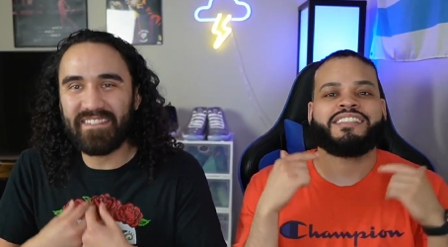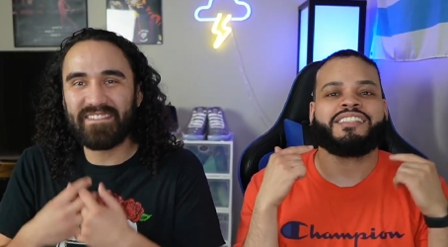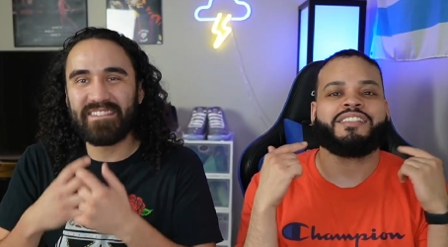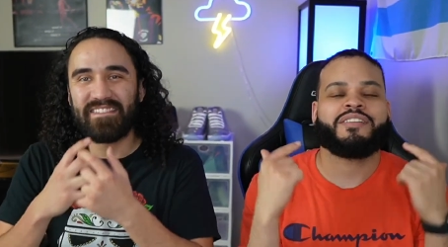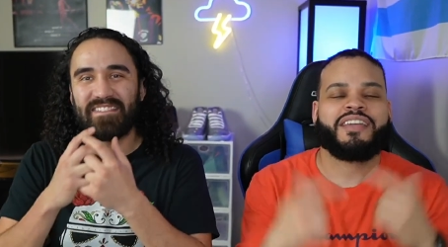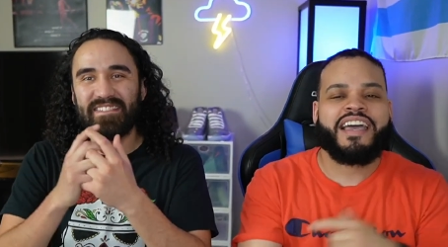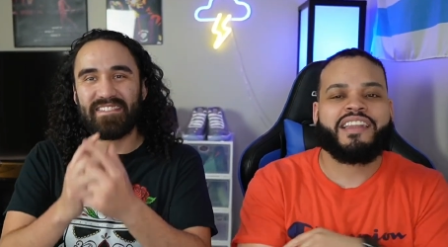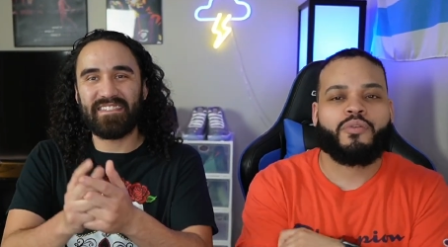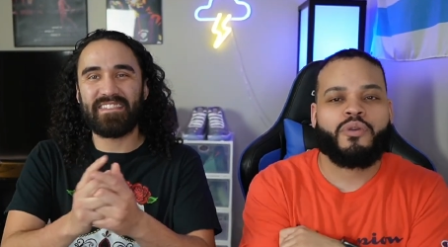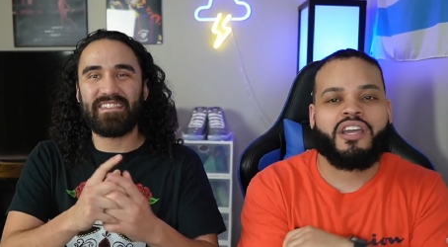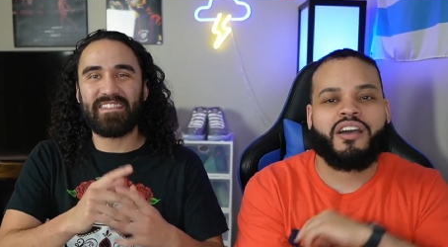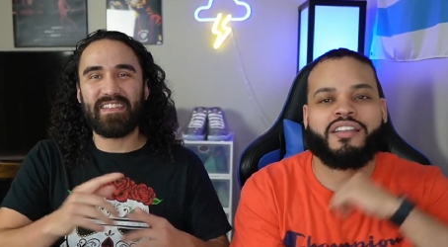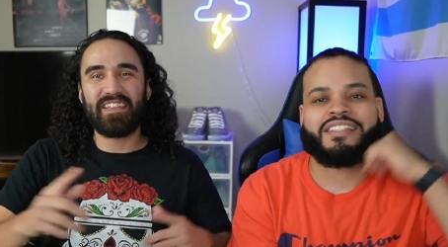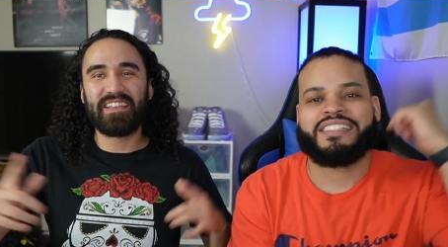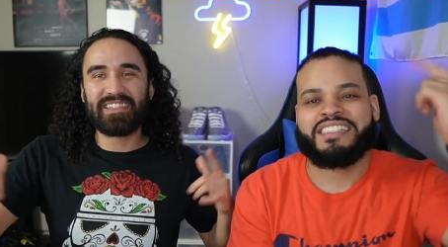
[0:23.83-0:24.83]
Speaker 1: And together
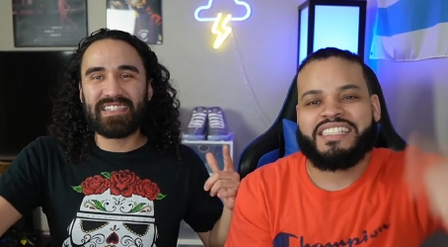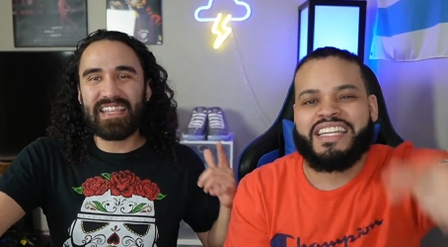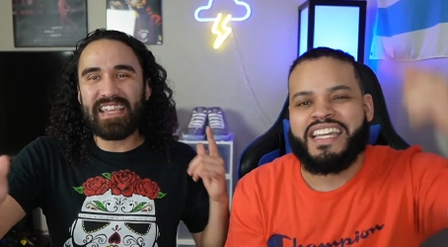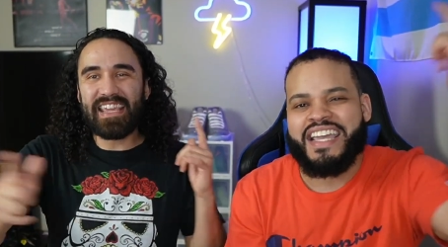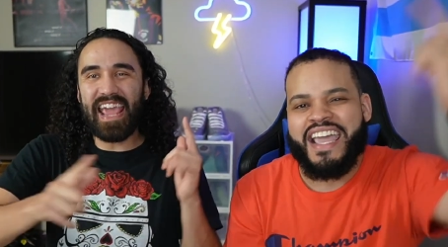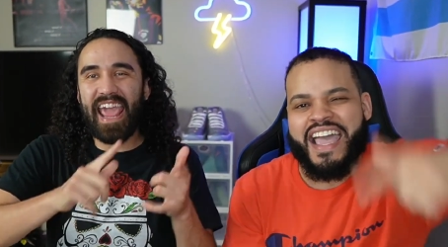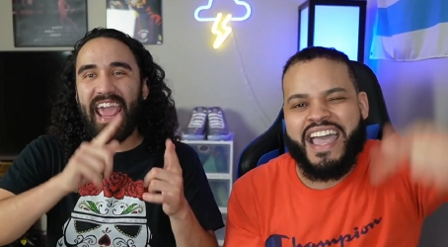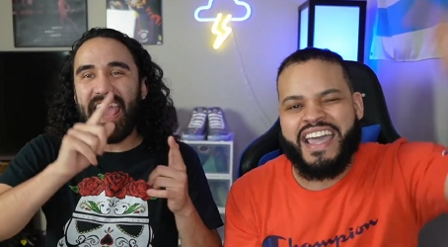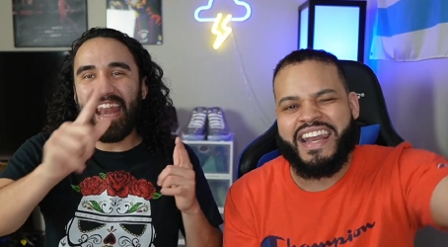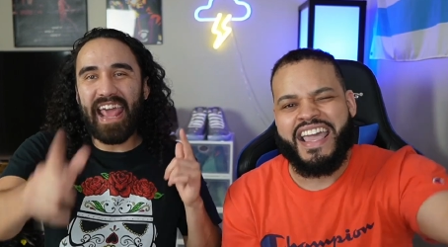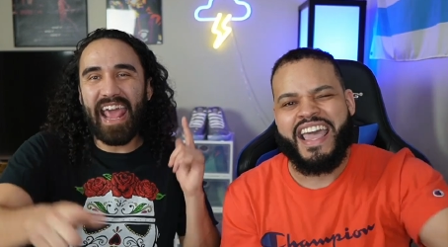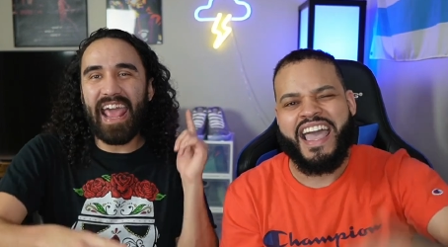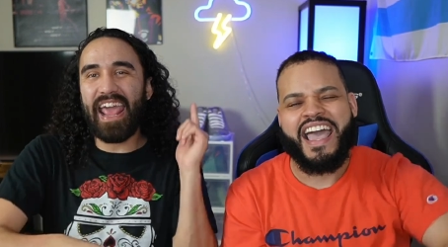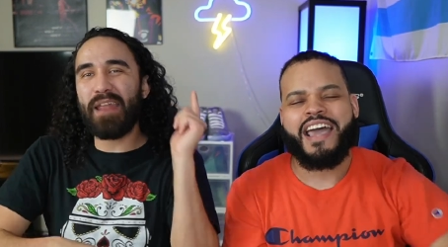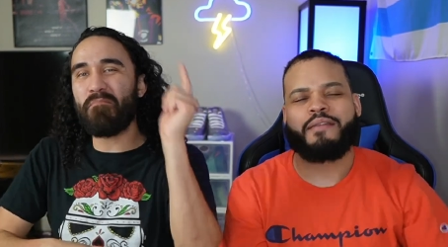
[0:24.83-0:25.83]
we are the C&N,
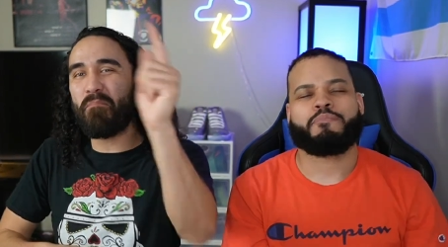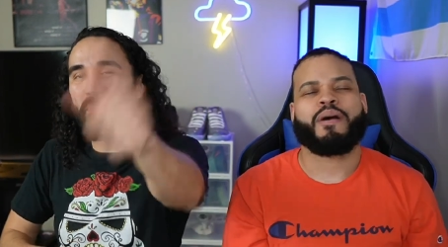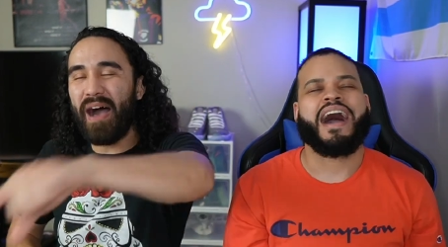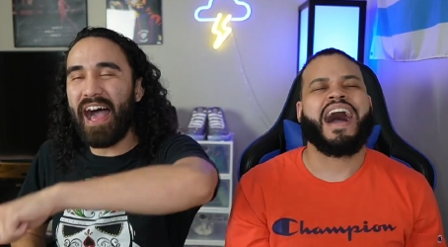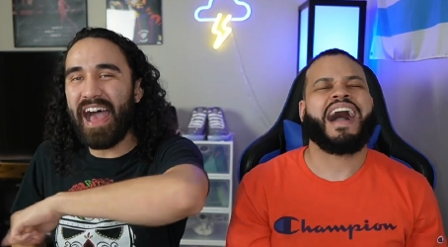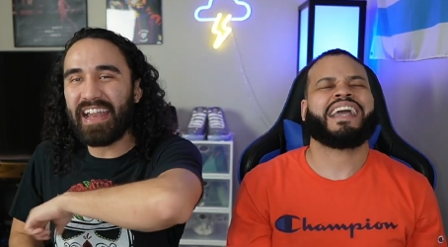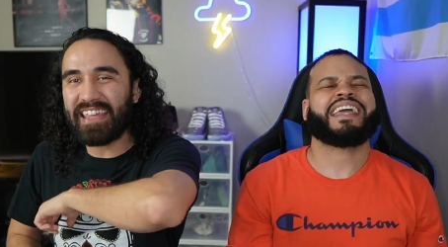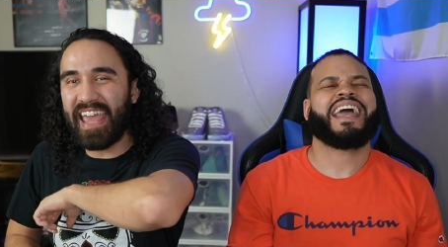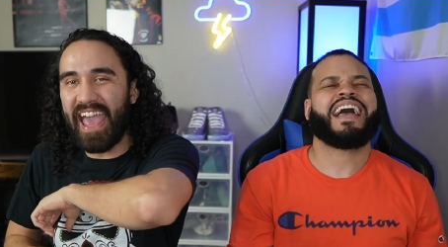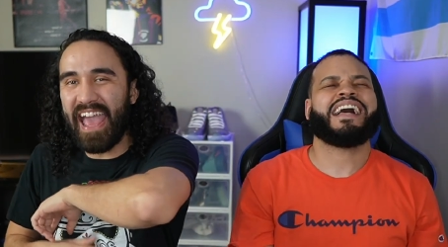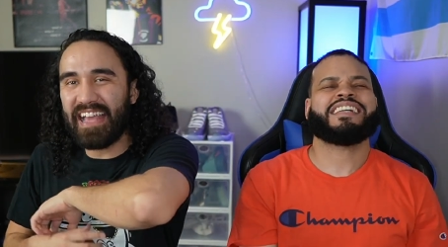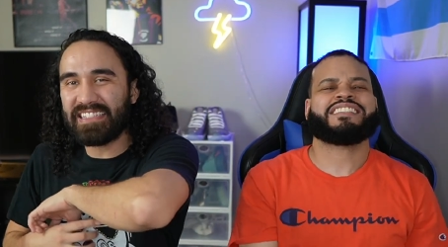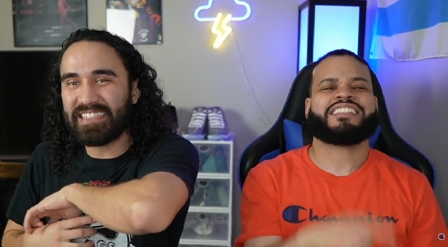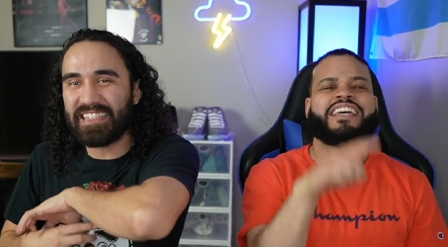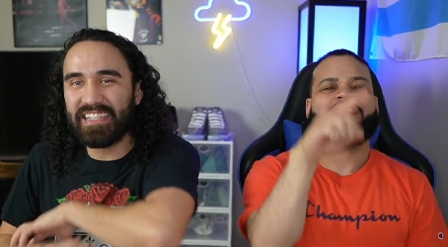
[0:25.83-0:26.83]
C&N podcast,
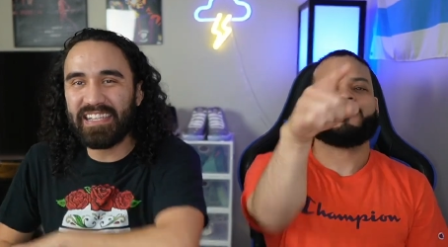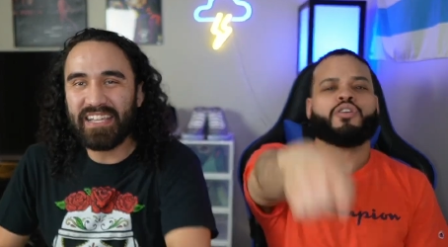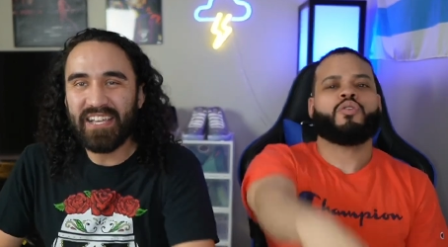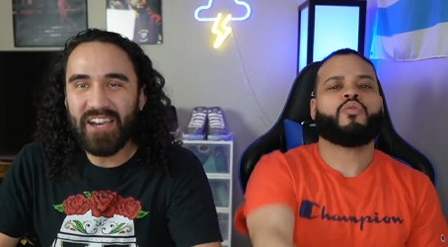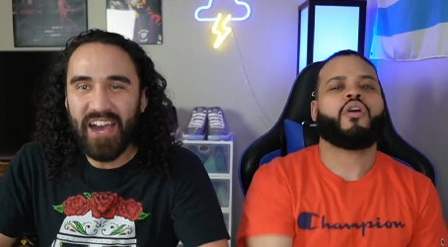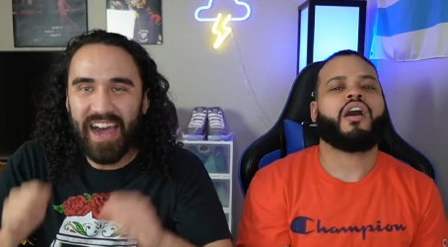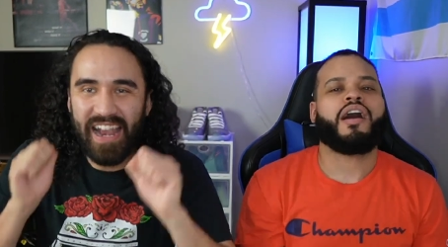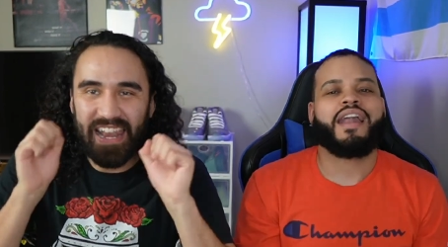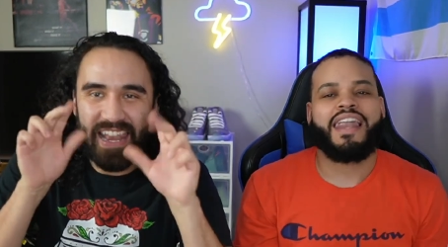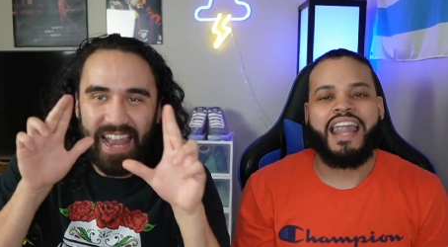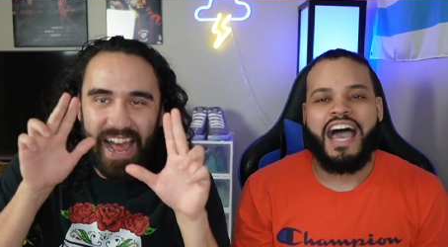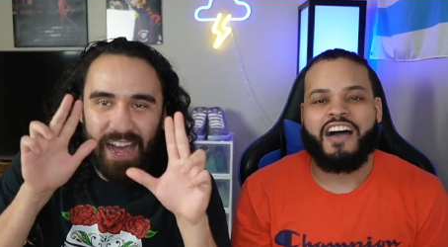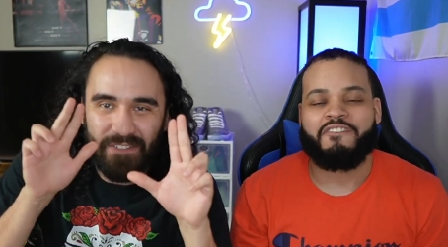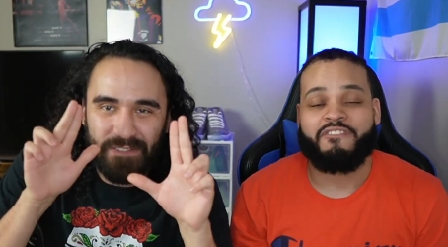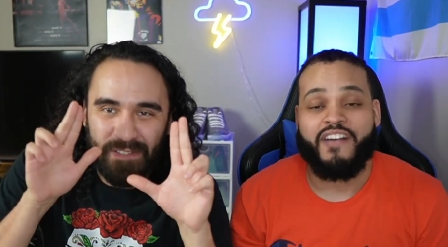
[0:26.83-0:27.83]
podcast. And you are
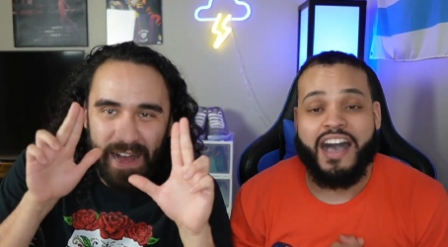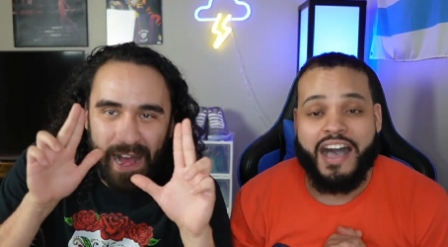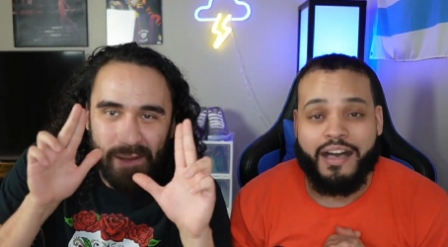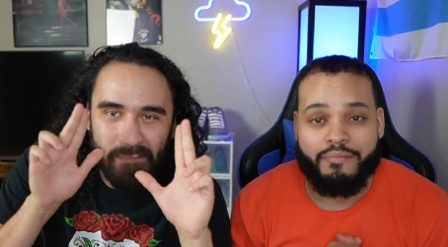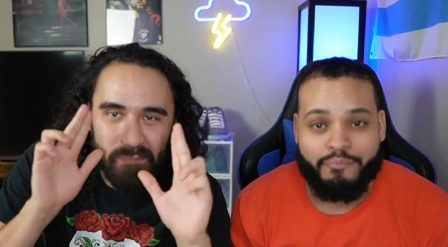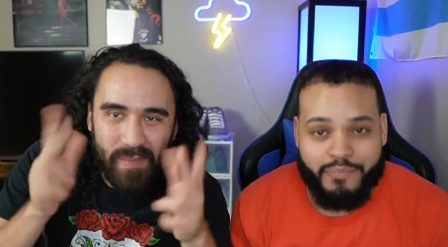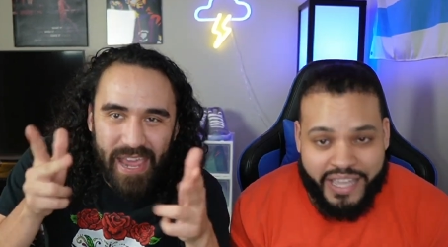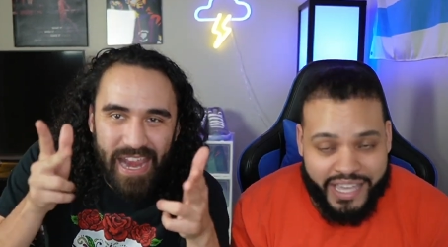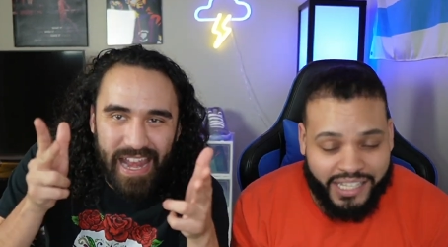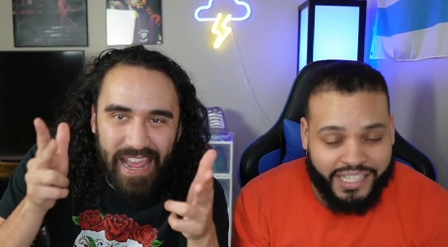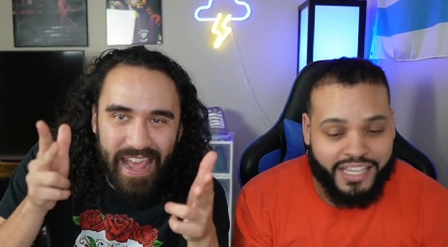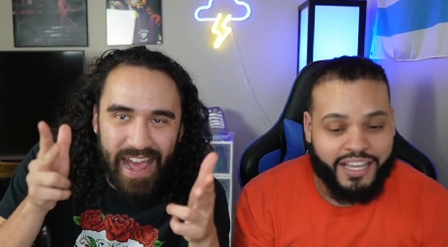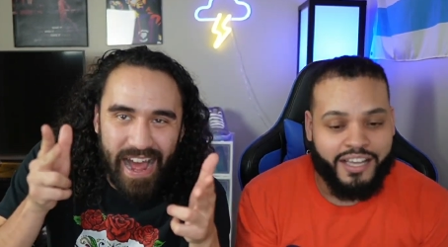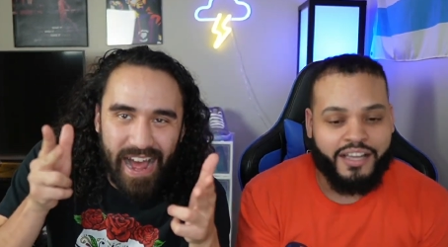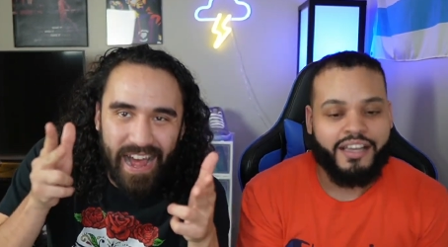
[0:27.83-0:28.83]
La
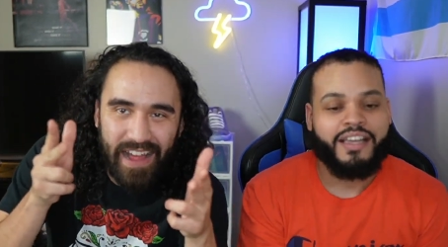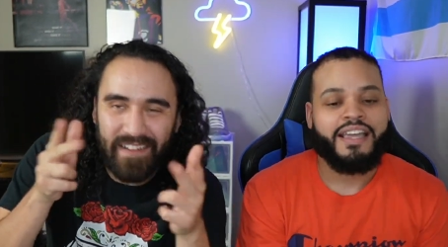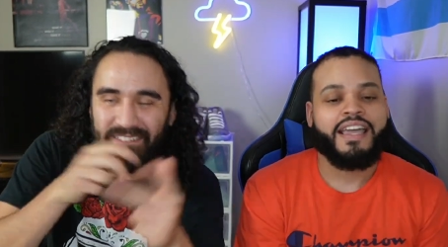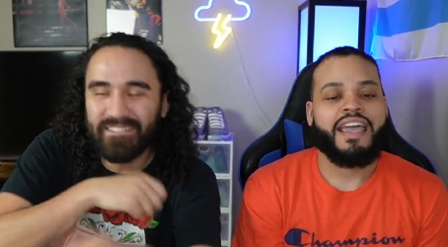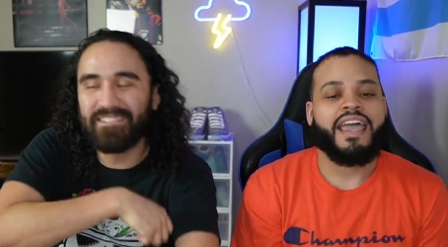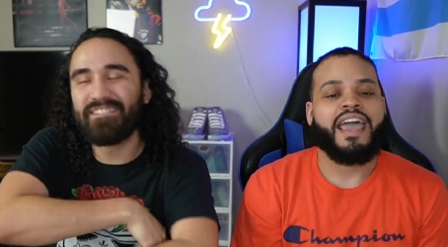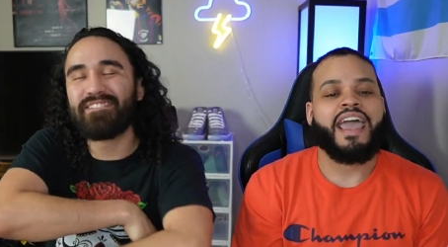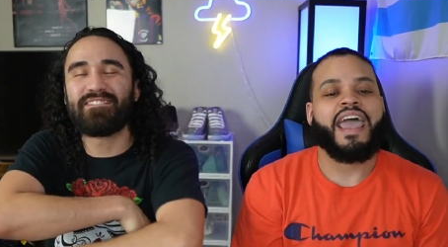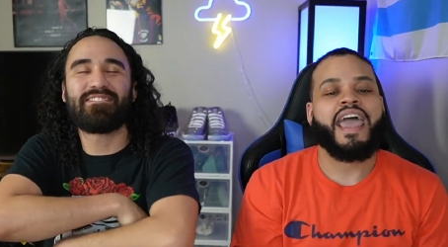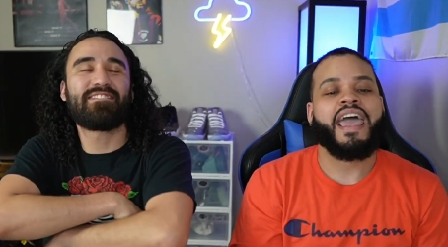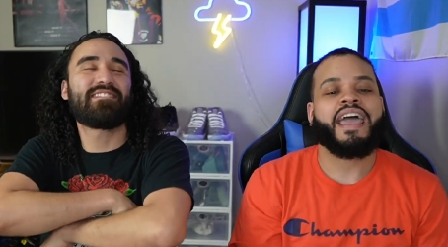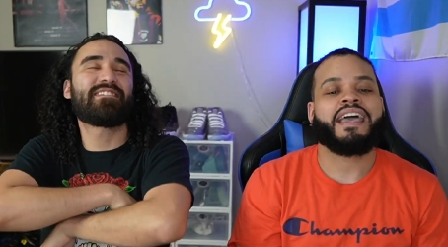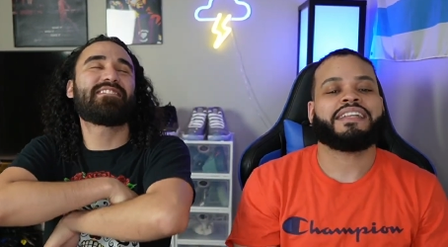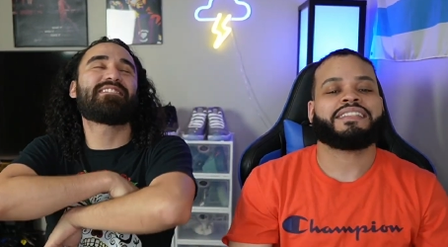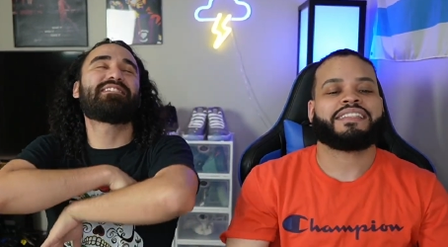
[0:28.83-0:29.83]
Familia. familia.
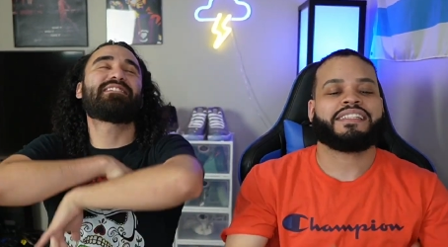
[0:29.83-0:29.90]
And